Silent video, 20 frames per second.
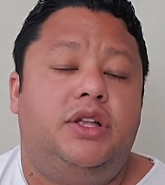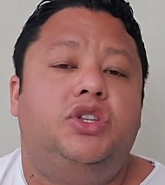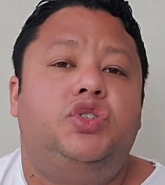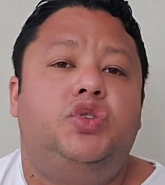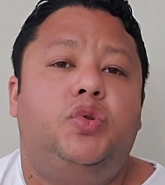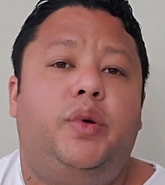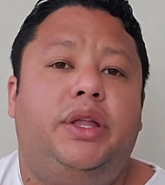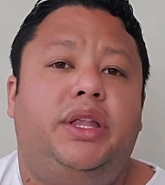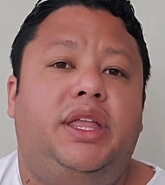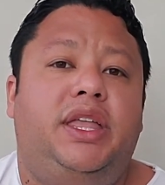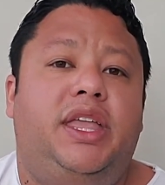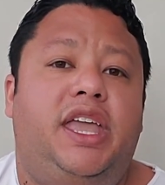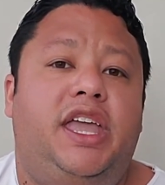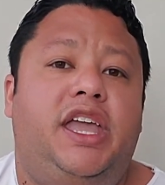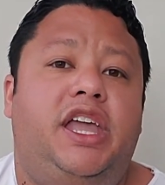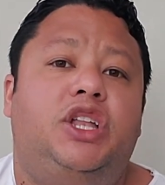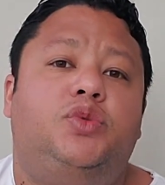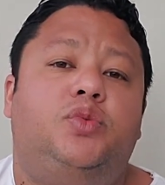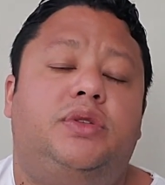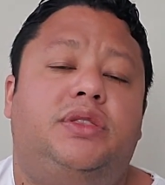to
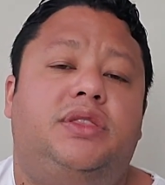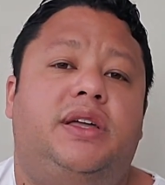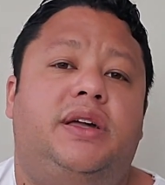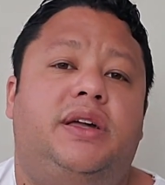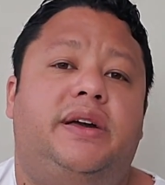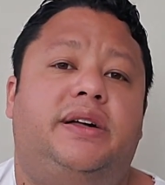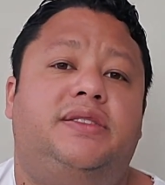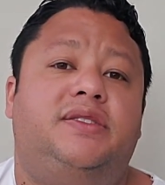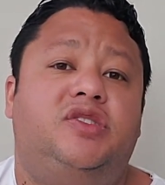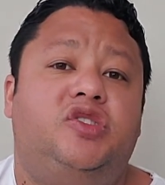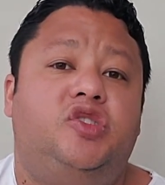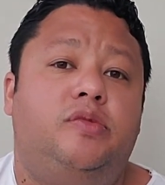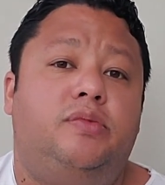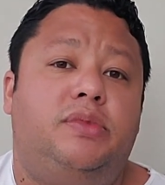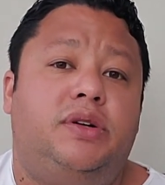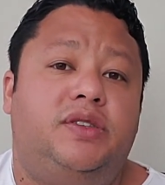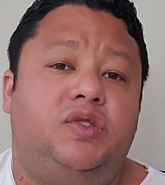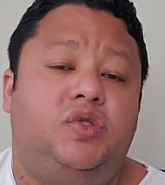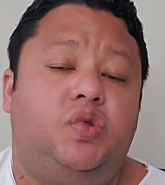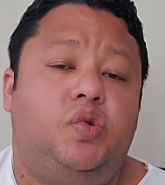engage with the
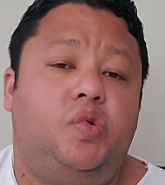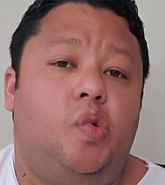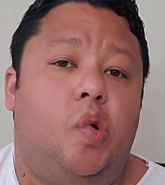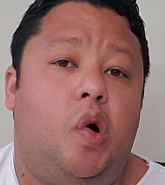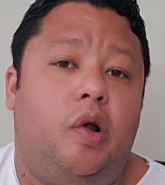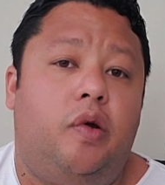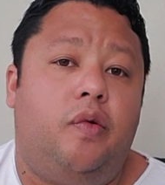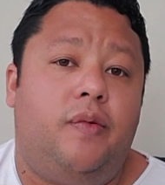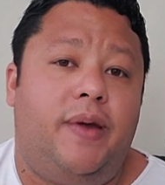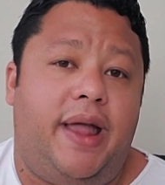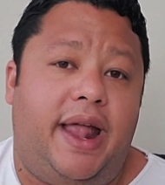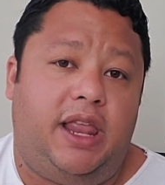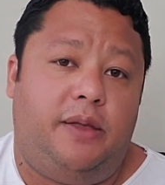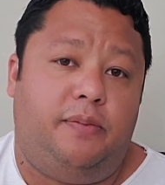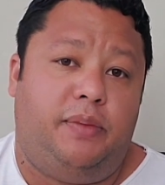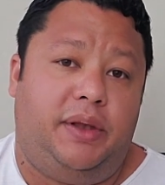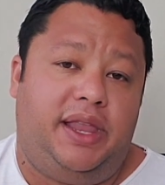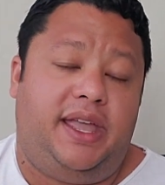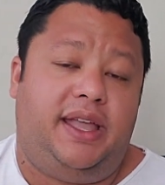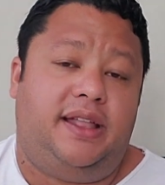consumers who already
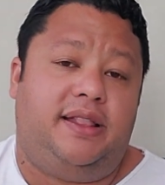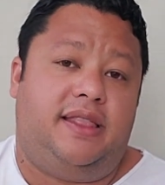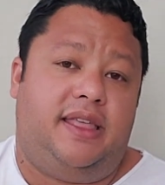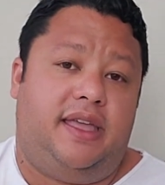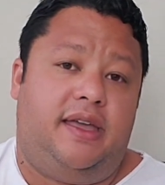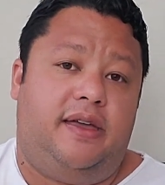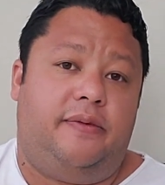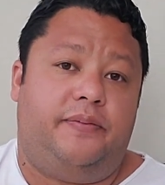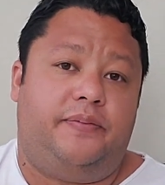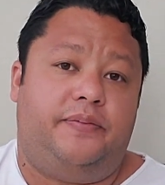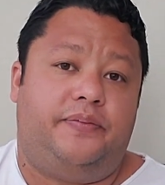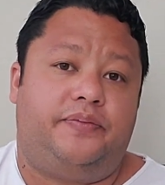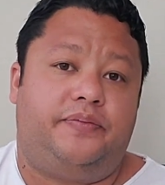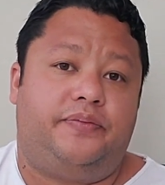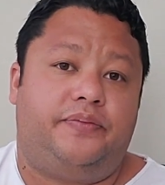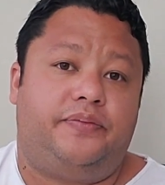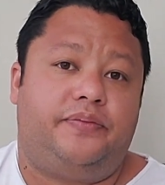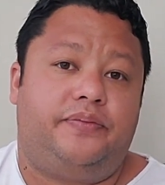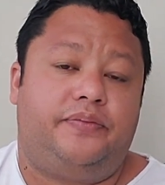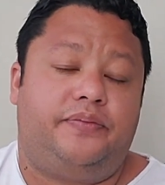play in there.
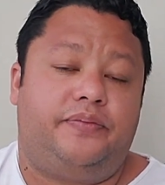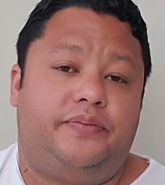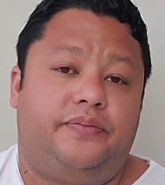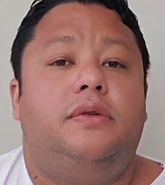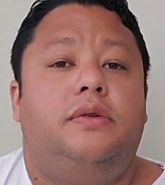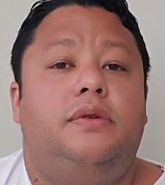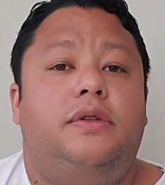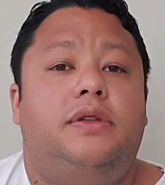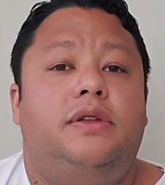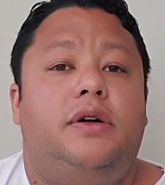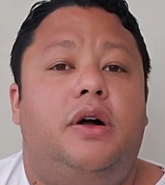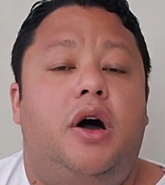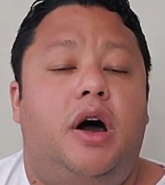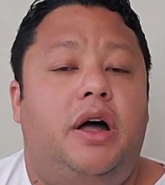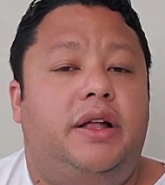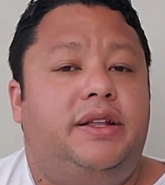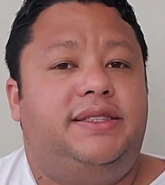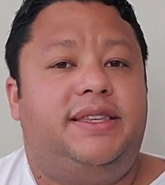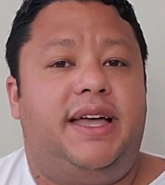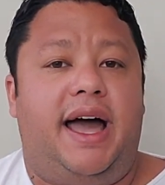
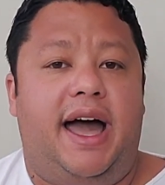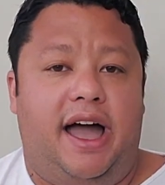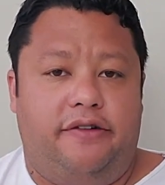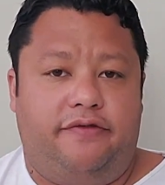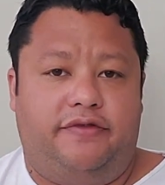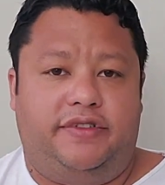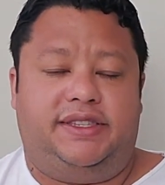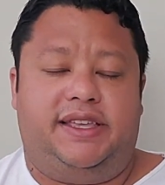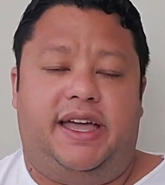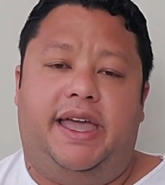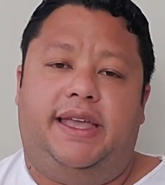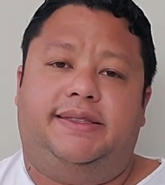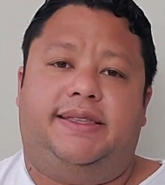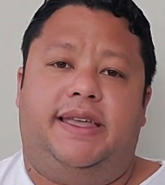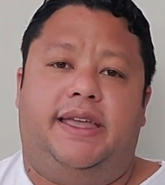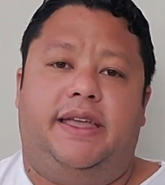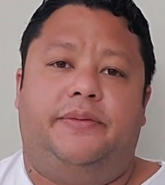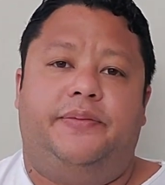On to advertising.